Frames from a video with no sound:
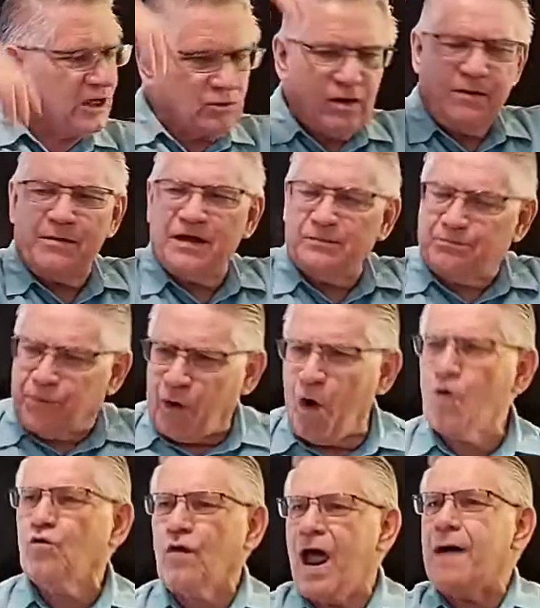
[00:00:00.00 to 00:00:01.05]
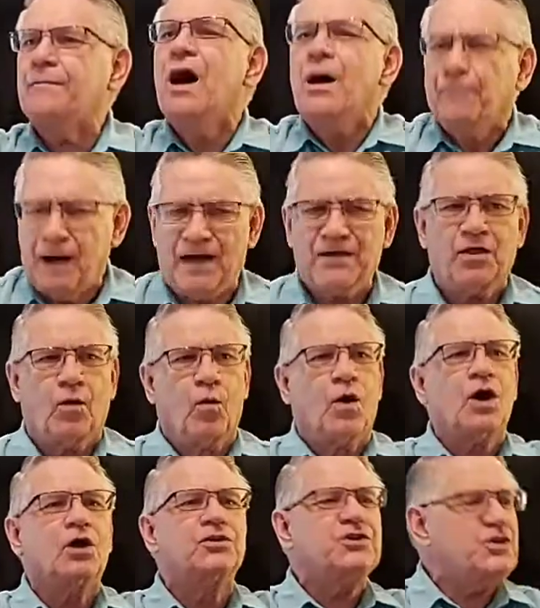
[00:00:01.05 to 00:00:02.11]
we've been programmed by the
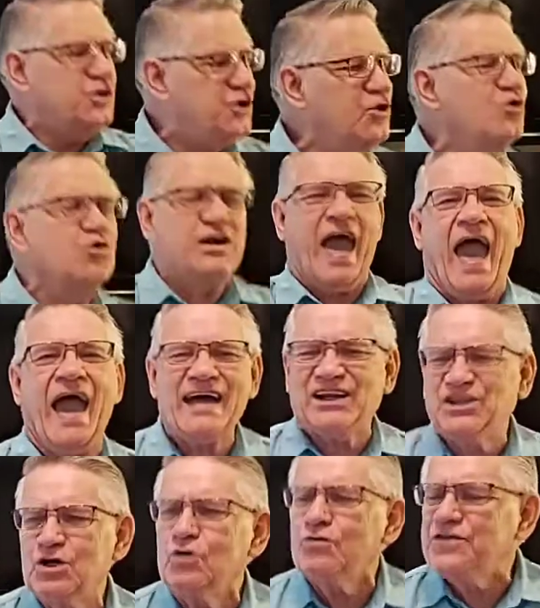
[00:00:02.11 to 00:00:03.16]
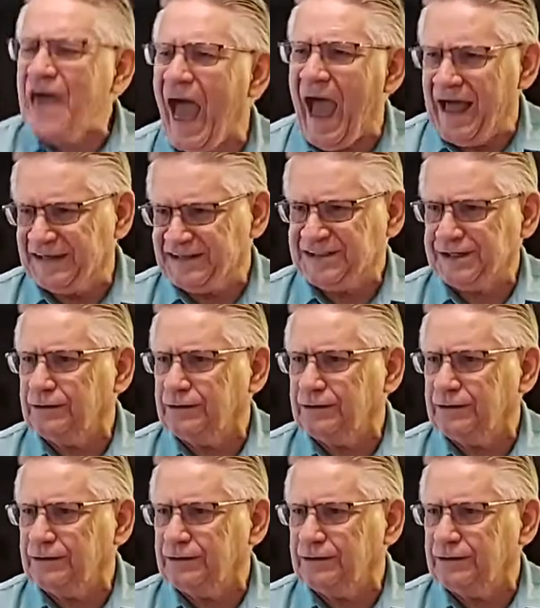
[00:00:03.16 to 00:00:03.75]
world. You can't do that.